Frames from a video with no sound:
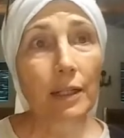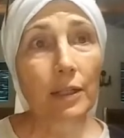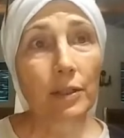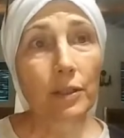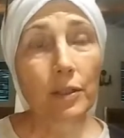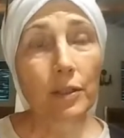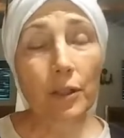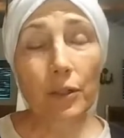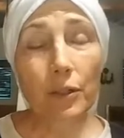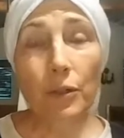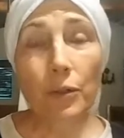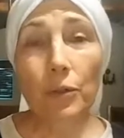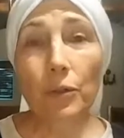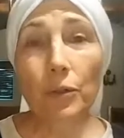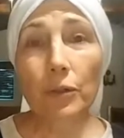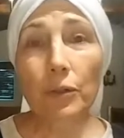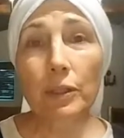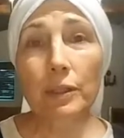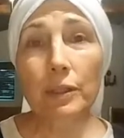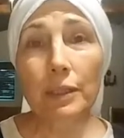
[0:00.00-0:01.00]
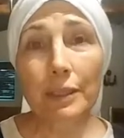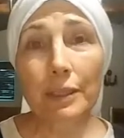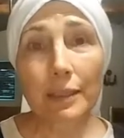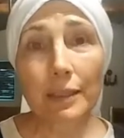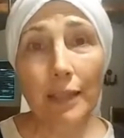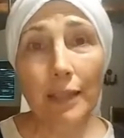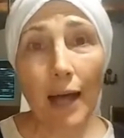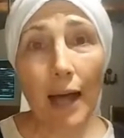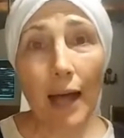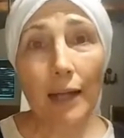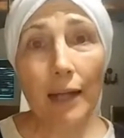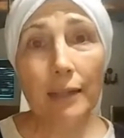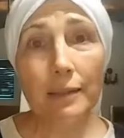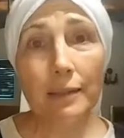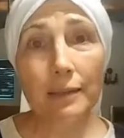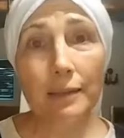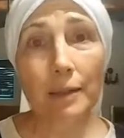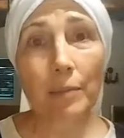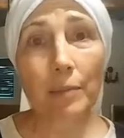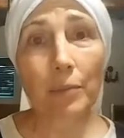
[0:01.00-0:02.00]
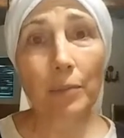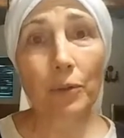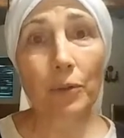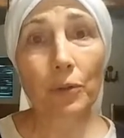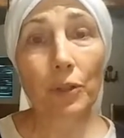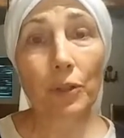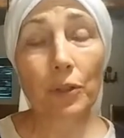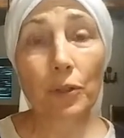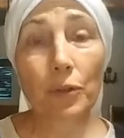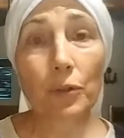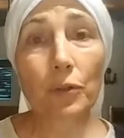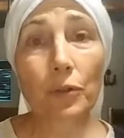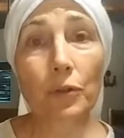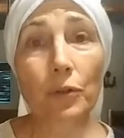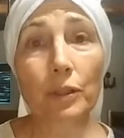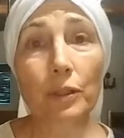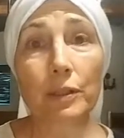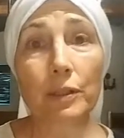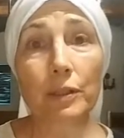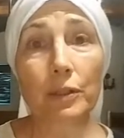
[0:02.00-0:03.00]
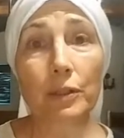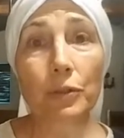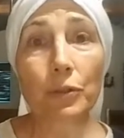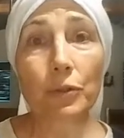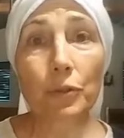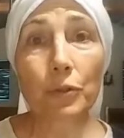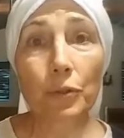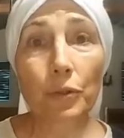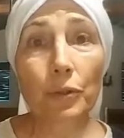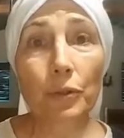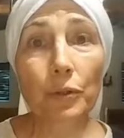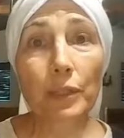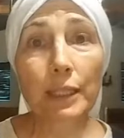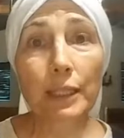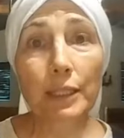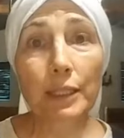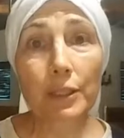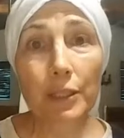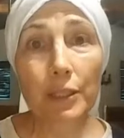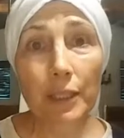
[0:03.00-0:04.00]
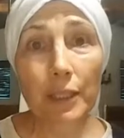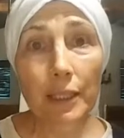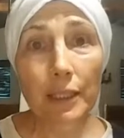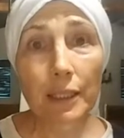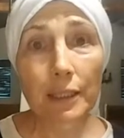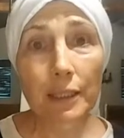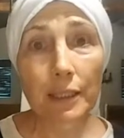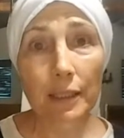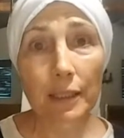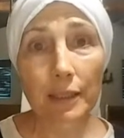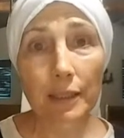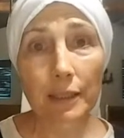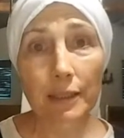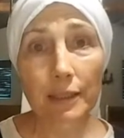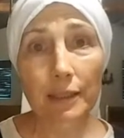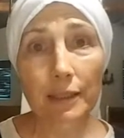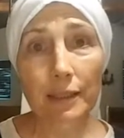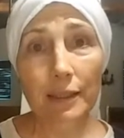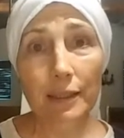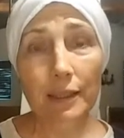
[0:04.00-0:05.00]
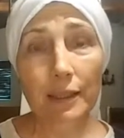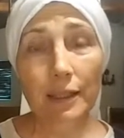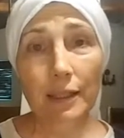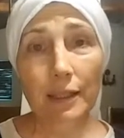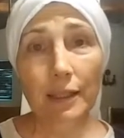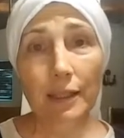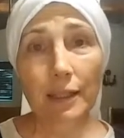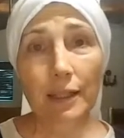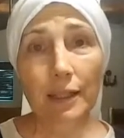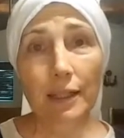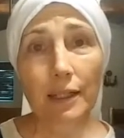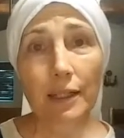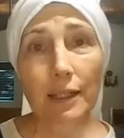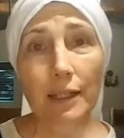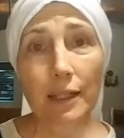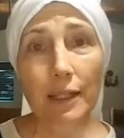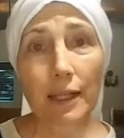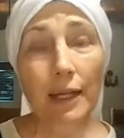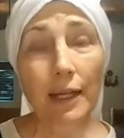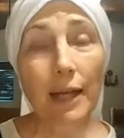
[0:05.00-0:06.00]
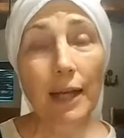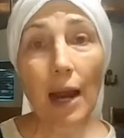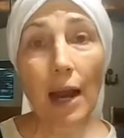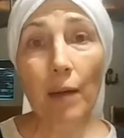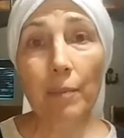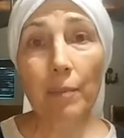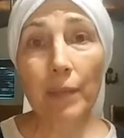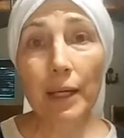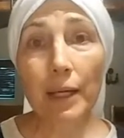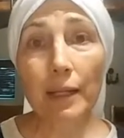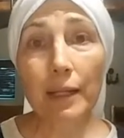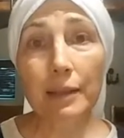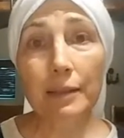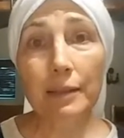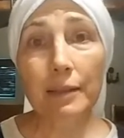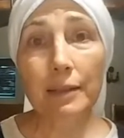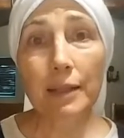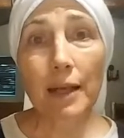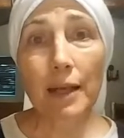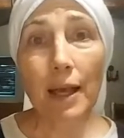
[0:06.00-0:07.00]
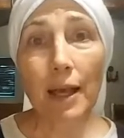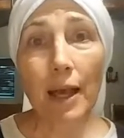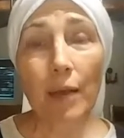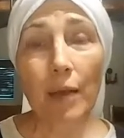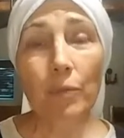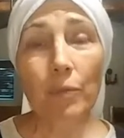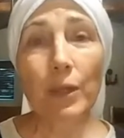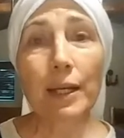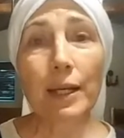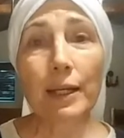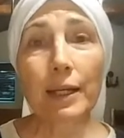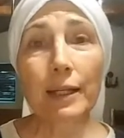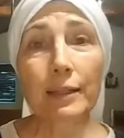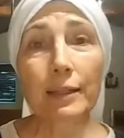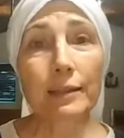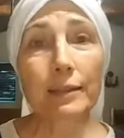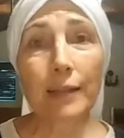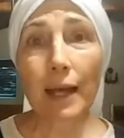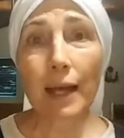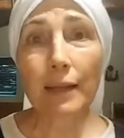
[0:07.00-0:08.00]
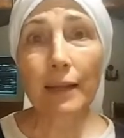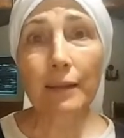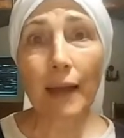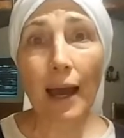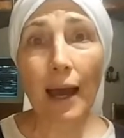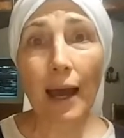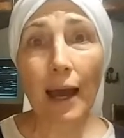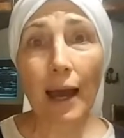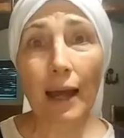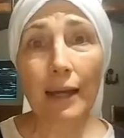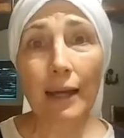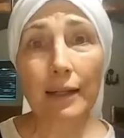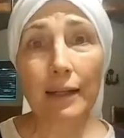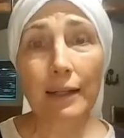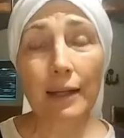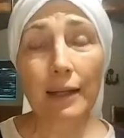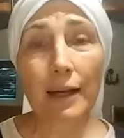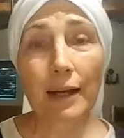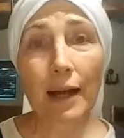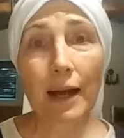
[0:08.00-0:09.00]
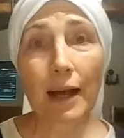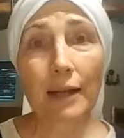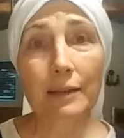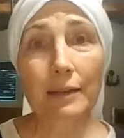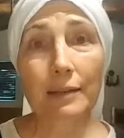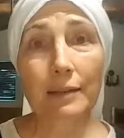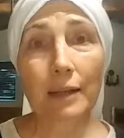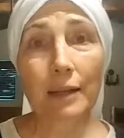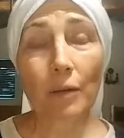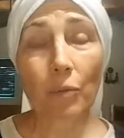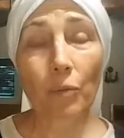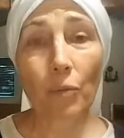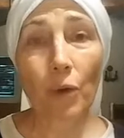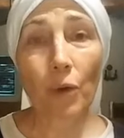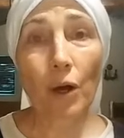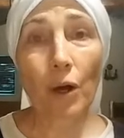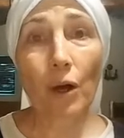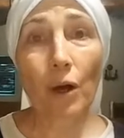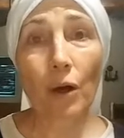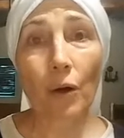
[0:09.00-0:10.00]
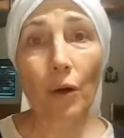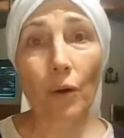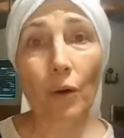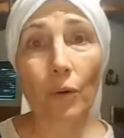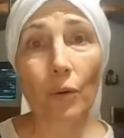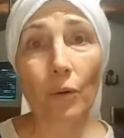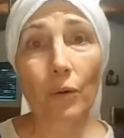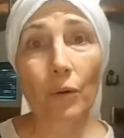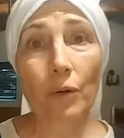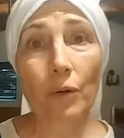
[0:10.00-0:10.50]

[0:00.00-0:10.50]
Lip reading: The Eucharist is not a symbol. The Eucharist is truly Jesus in our midst. And when he said that, I said, whoa.